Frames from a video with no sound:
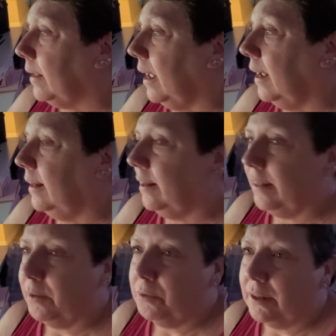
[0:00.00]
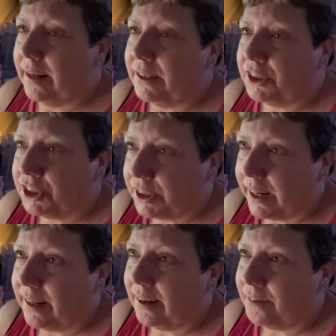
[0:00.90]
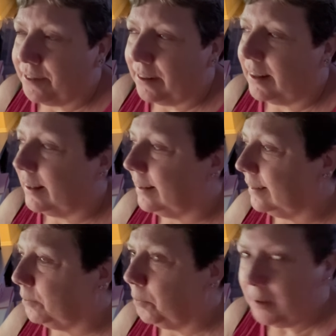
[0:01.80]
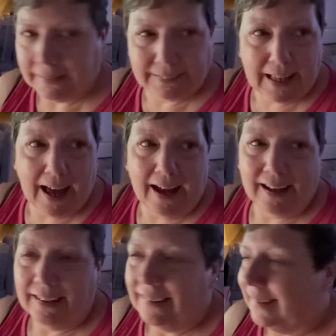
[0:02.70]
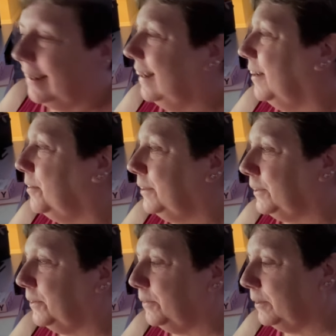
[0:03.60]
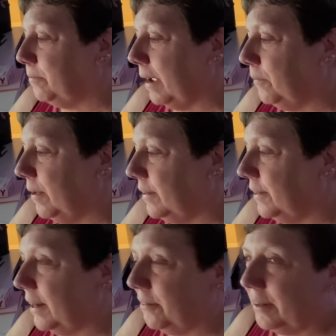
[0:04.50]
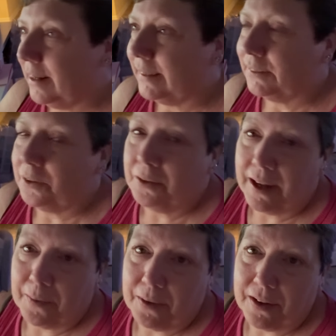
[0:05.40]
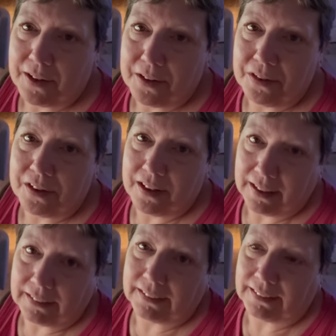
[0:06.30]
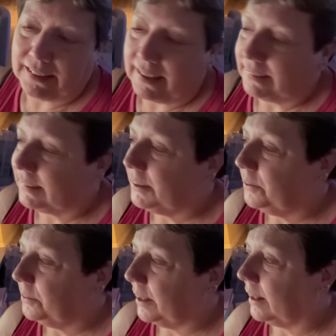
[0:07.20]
and the thing would like shake, I felt like, why is that? Always thought it was bad weather. Then I realized, oh yeah, we're not used to this. It's the AC unit